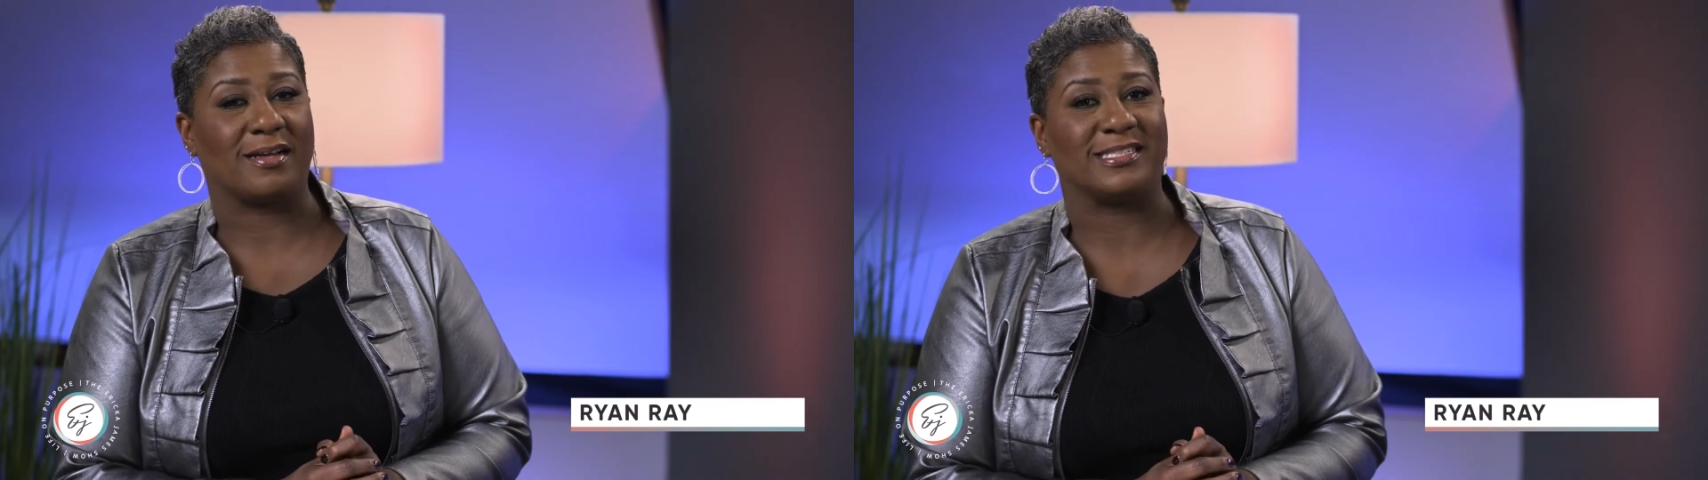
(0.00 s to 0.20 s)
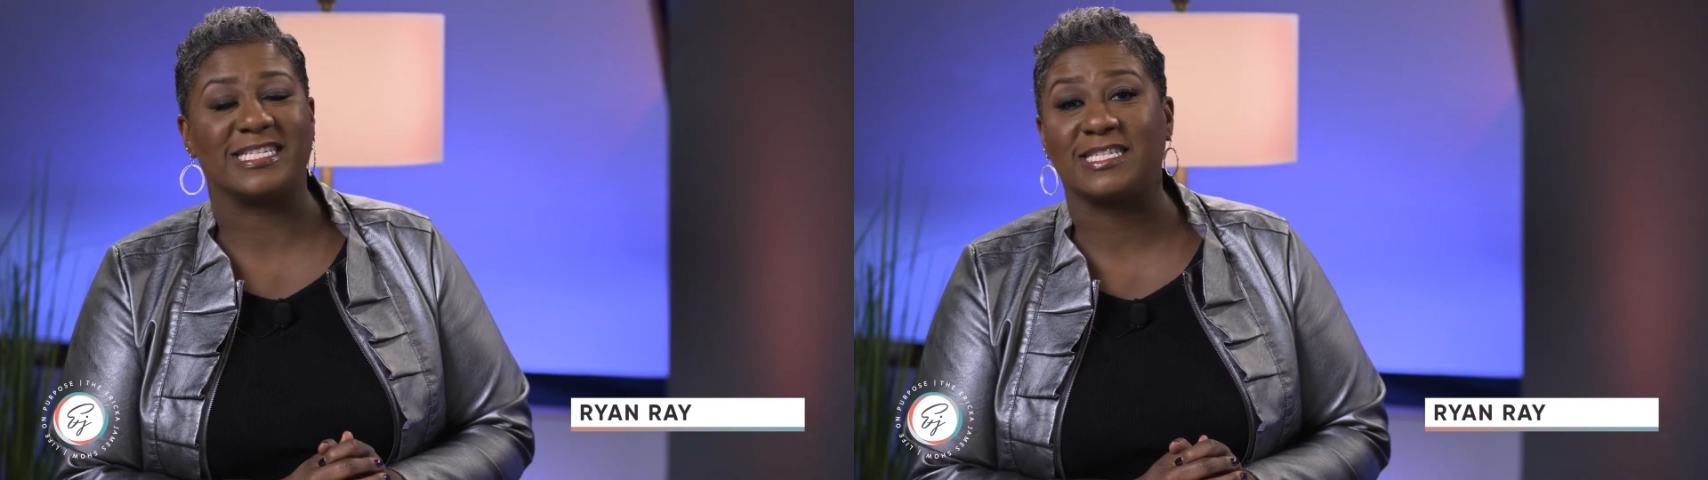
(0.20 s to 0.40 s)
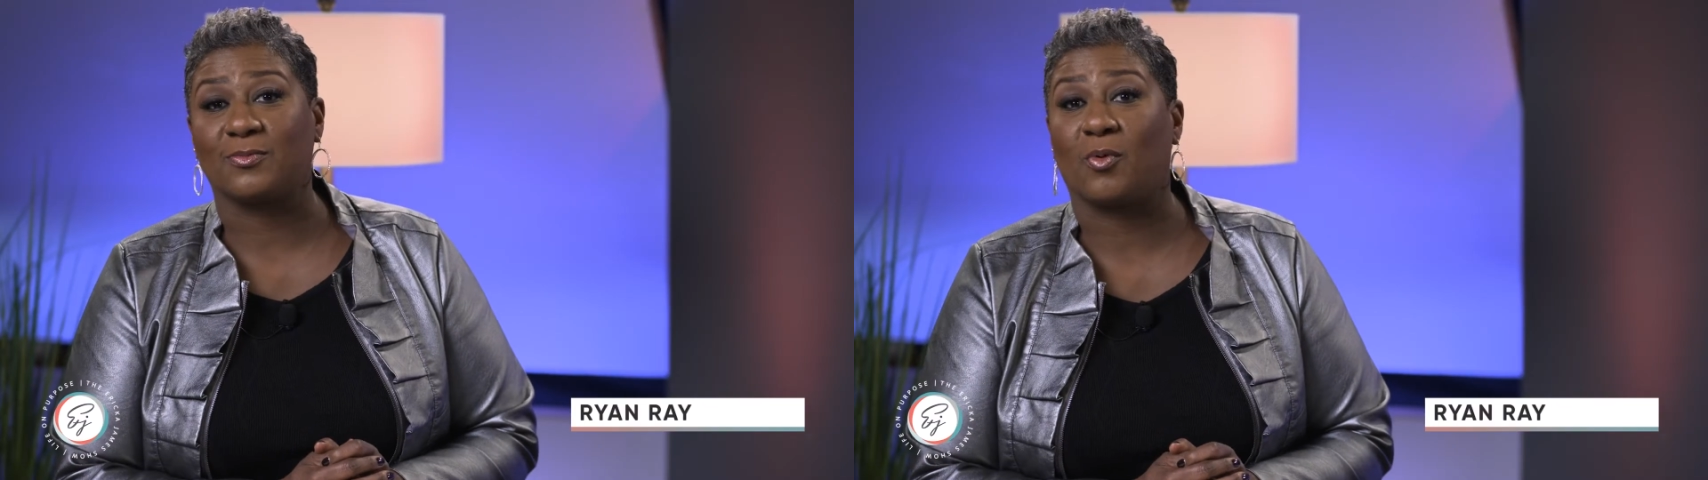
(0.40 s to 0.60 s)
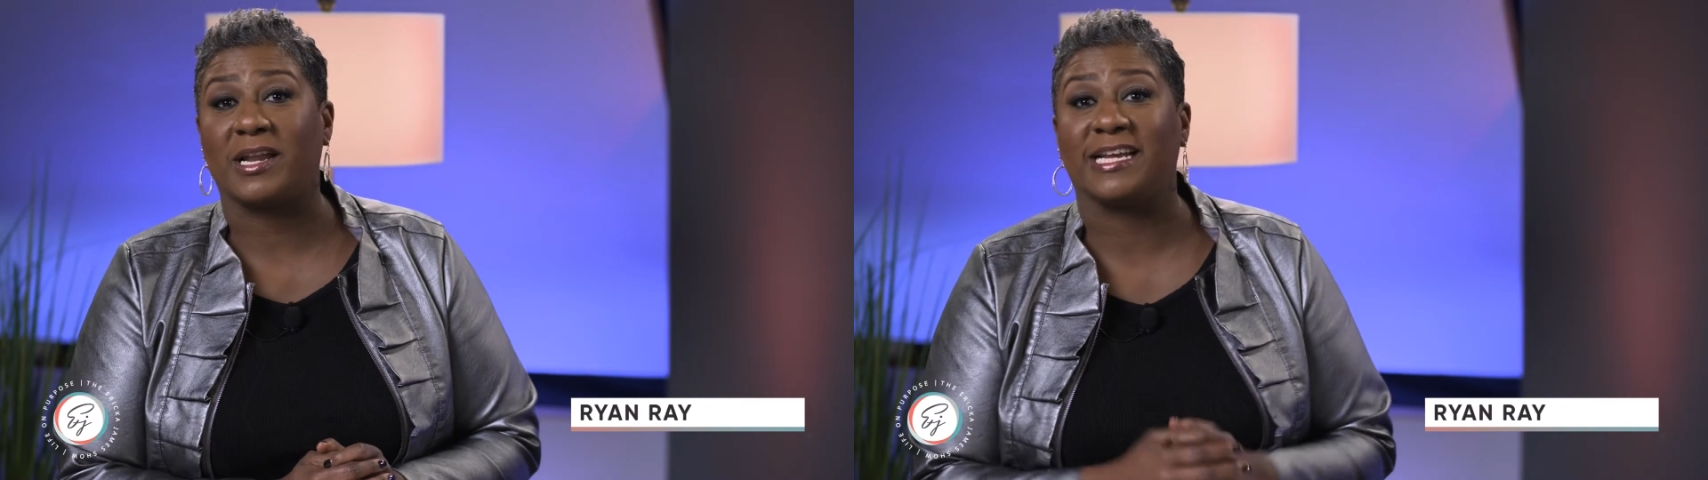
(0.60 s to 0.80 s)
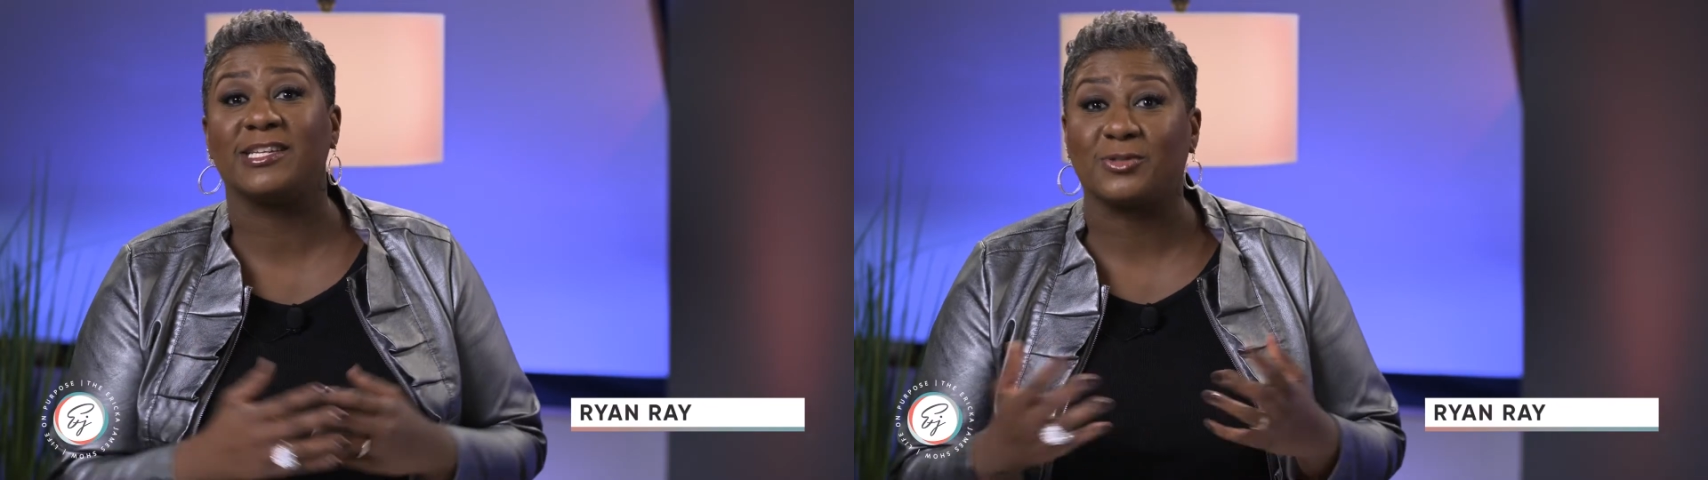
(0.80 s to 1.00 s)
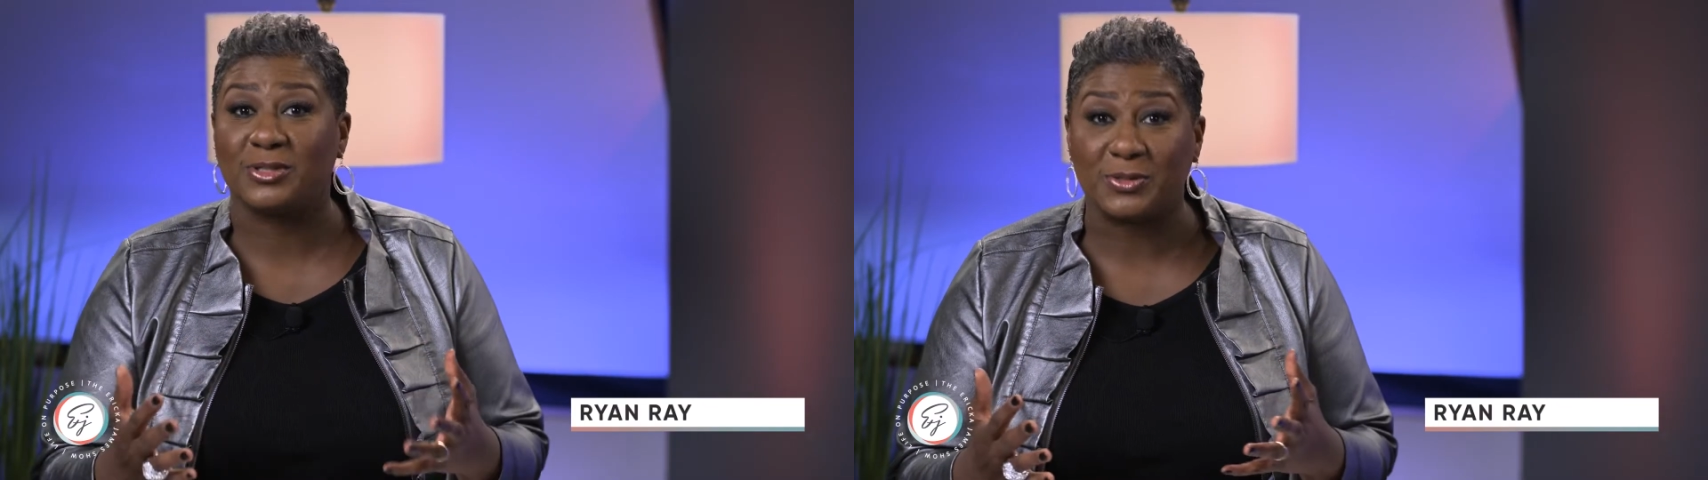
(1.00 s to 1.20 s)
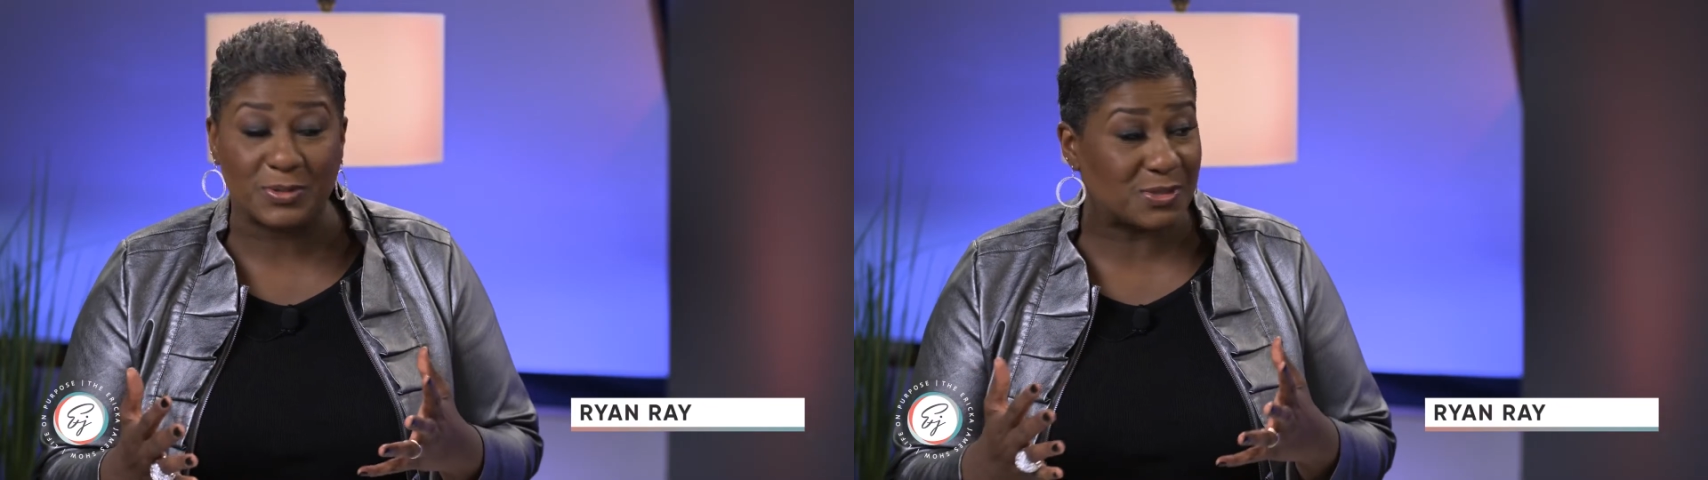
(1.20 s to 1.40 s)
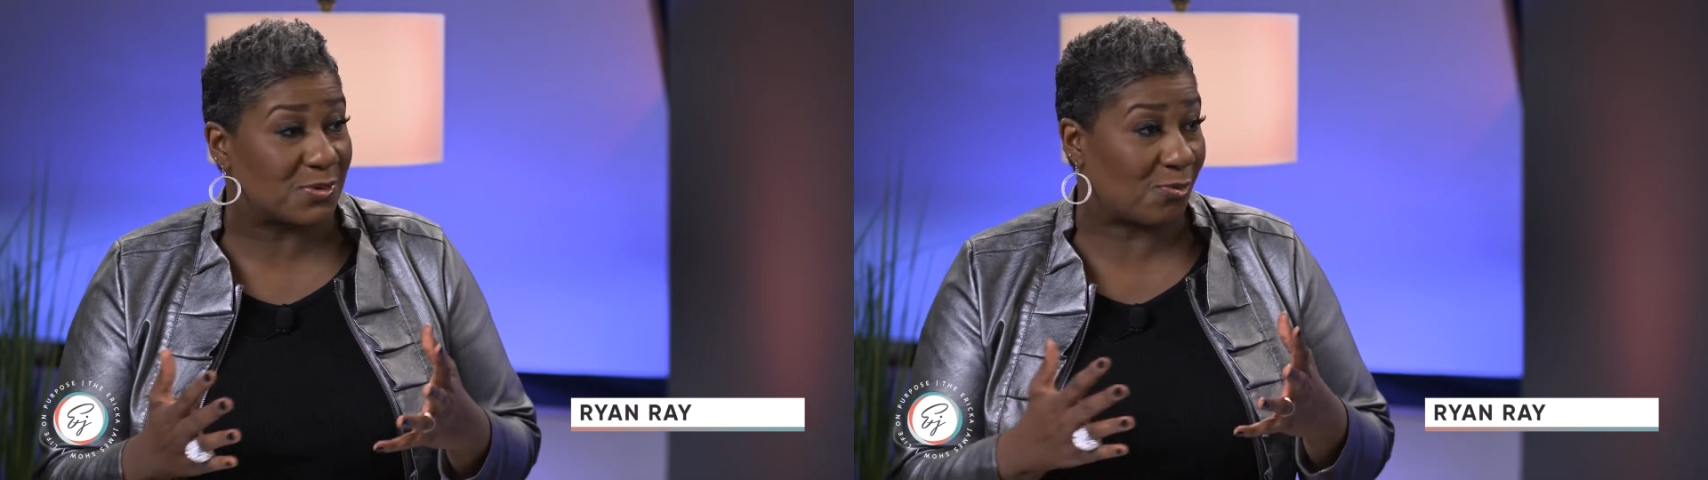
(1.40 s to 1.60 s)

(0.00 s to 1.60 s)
Just want to introduce